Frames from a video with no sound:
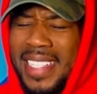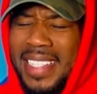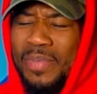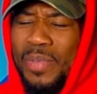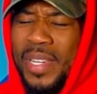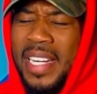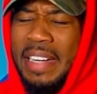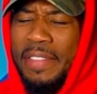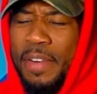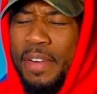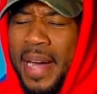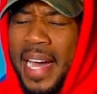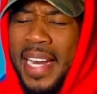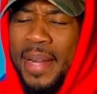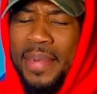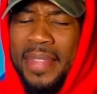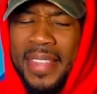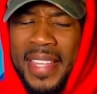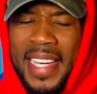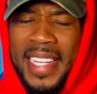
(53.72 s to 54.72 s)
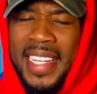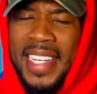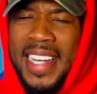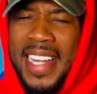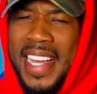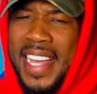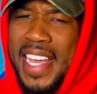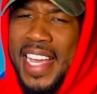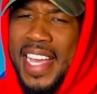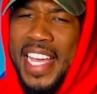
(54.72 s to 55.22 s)
this is what everybody be thinking in
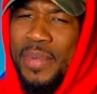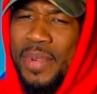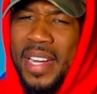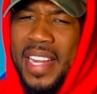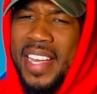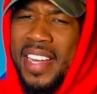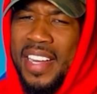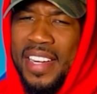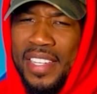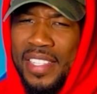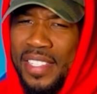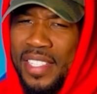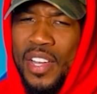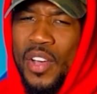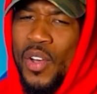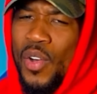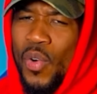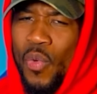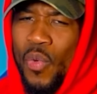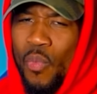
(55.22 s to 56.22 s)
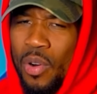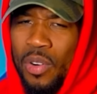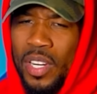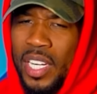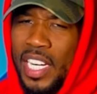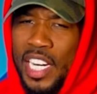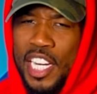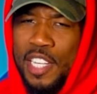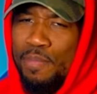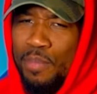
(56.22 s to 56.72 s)
their head when they hear this
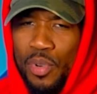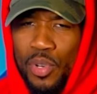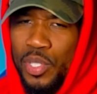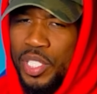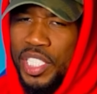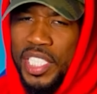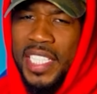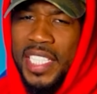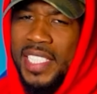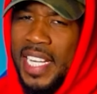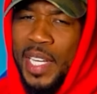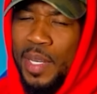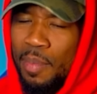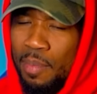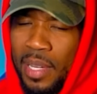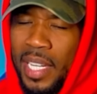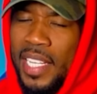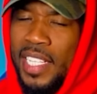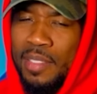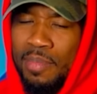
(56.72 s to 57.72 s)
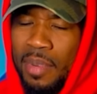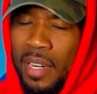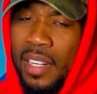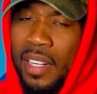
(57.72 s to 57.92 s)
woke ass shit taking place,